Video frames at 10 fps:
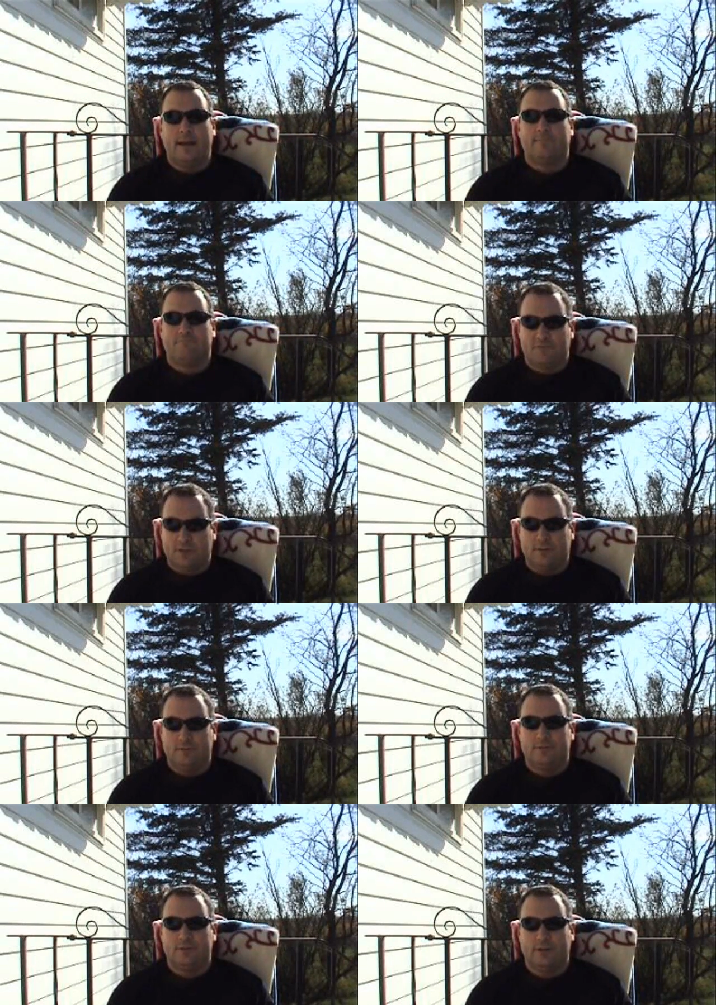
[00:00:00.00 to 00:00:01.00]
Yeah,
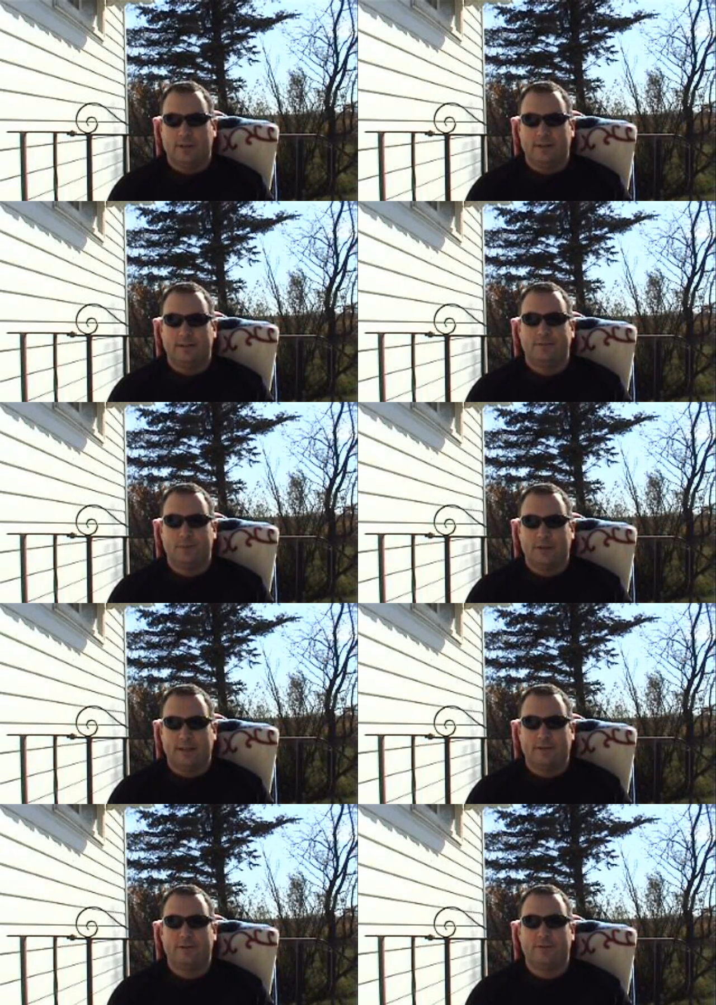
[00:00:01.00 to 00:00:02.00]
so it's looking to
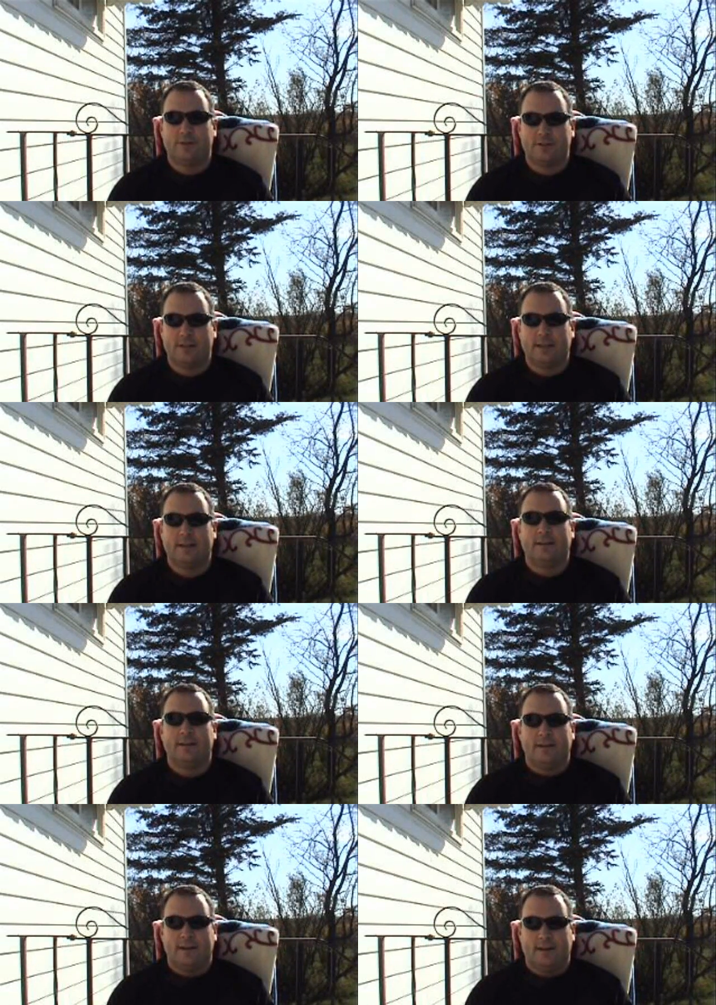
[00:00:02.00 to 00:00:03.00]
be another interesting
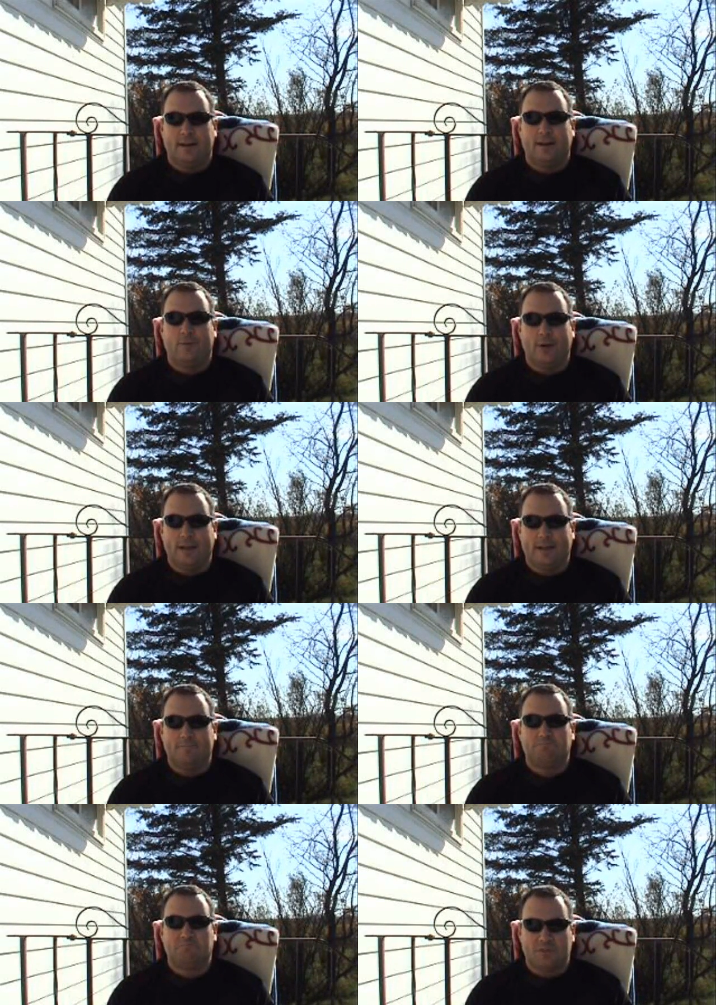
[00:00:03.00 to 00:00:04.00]
week.